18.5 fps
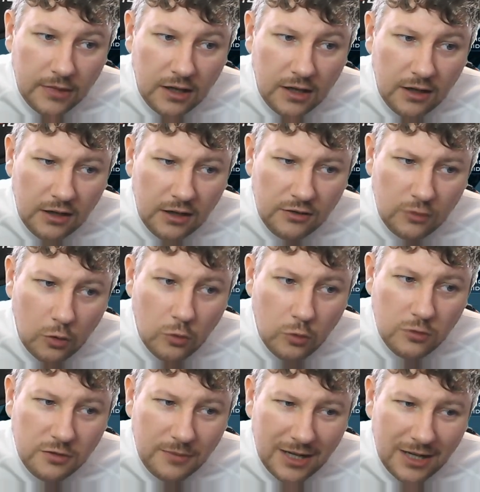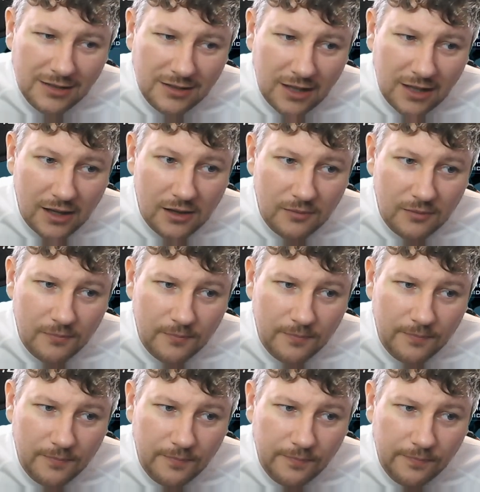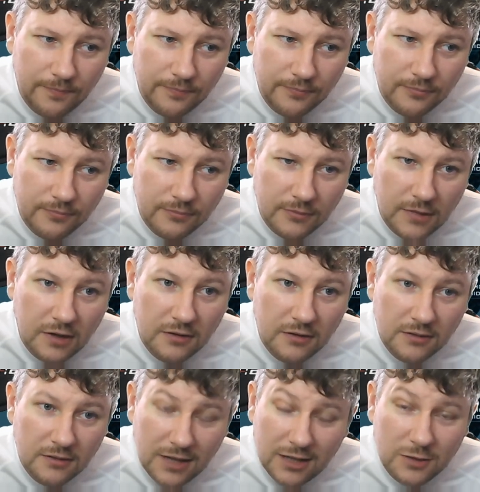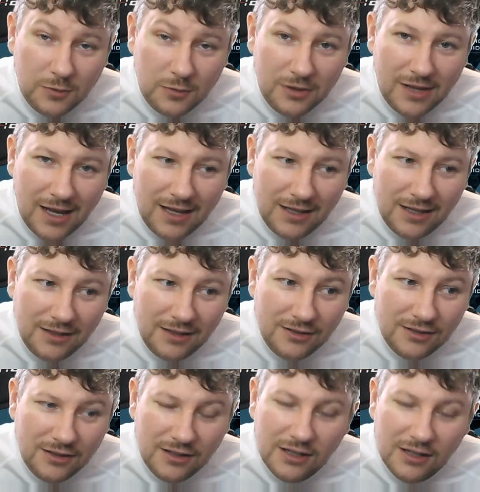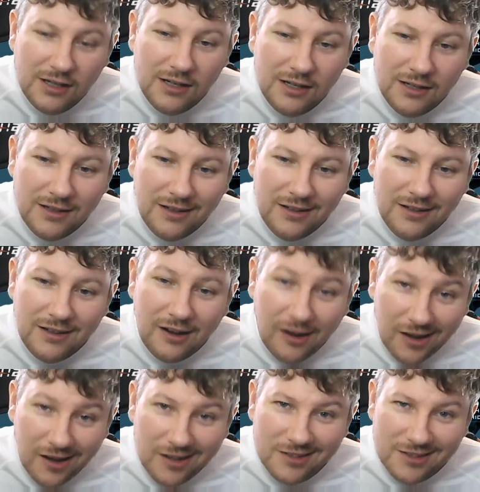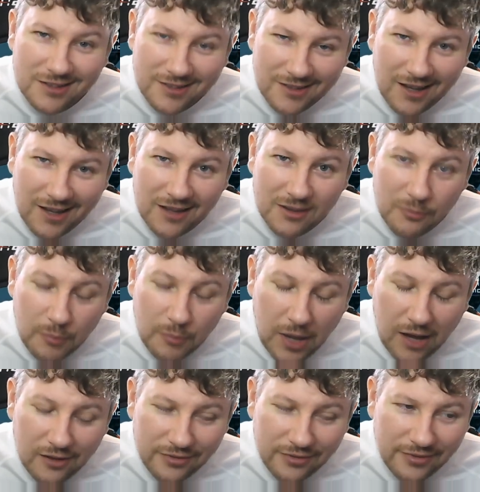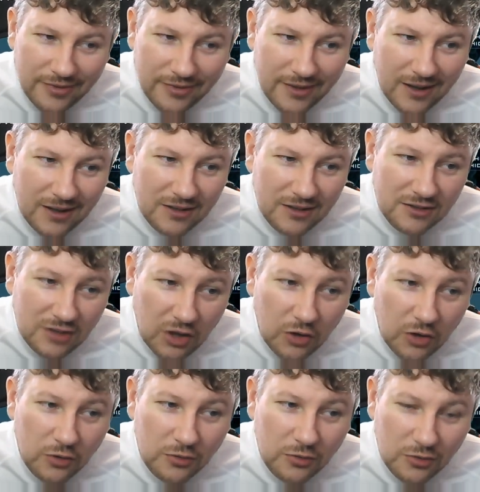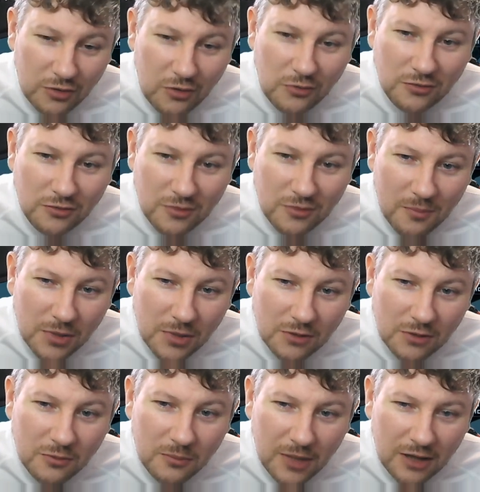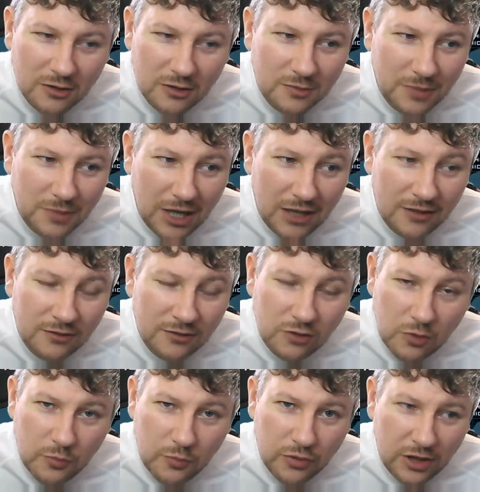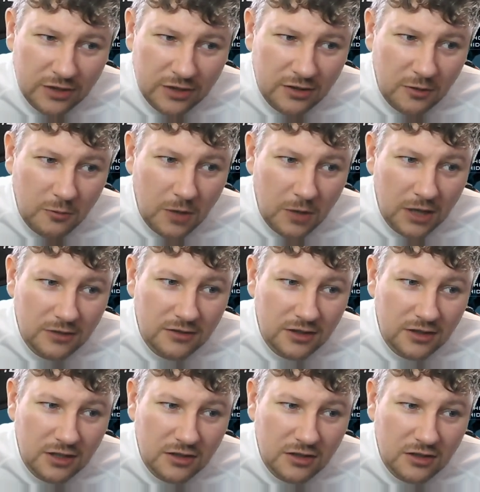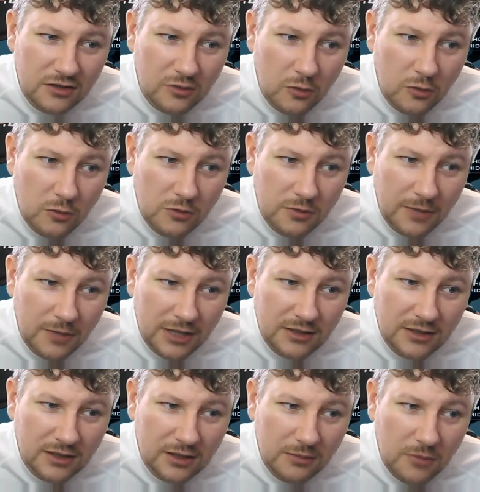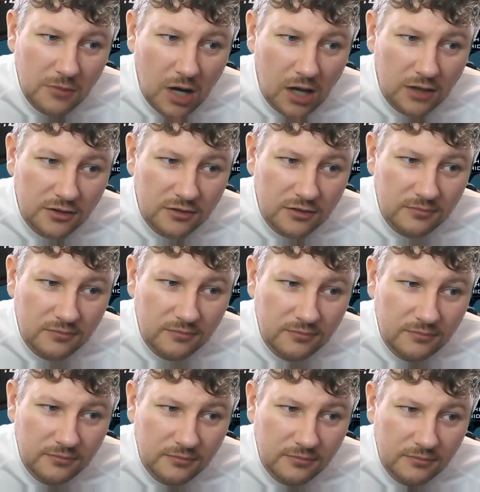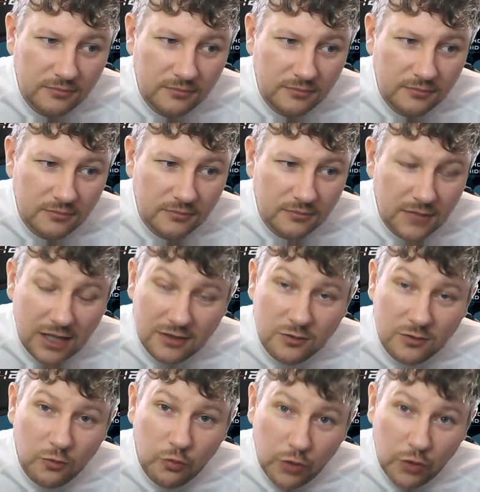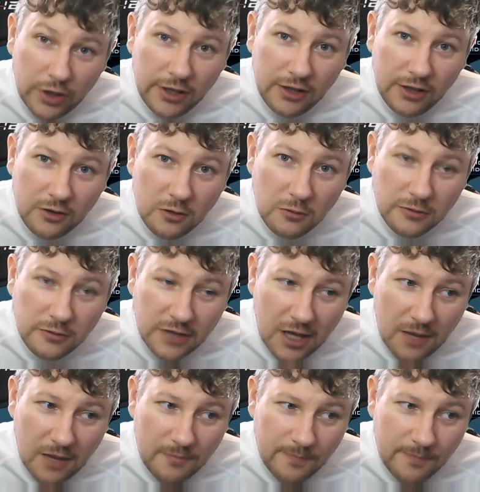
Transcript: It's automatic. That's what that is. I understand the button. So use the middle mouse button. You press it once and it just automatically mines. That's a really cool tip.